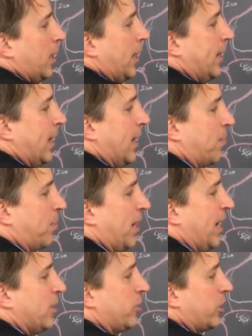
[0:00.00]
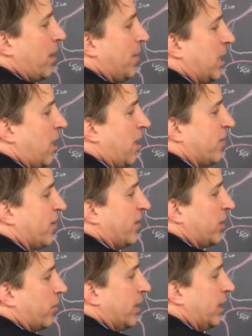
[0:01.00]
and then a branch coming off of
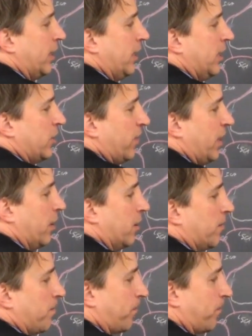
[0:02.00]
it going into each finger.